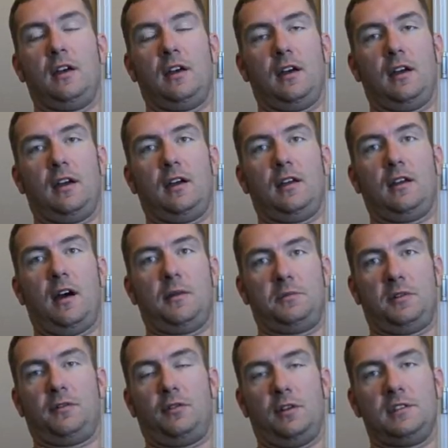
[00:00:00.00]
in up
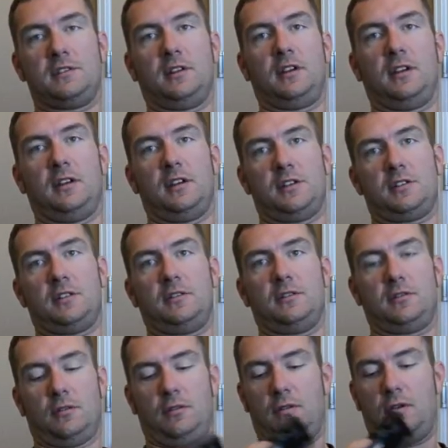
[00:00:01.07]
to freezing
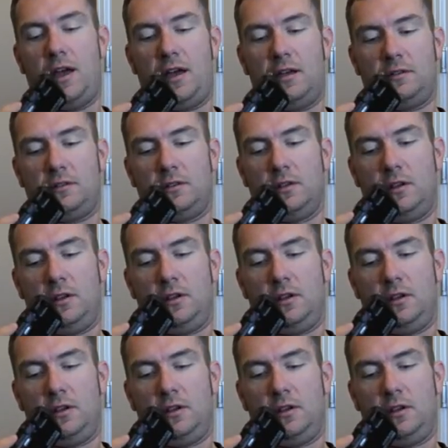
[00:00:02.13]
conditions. So at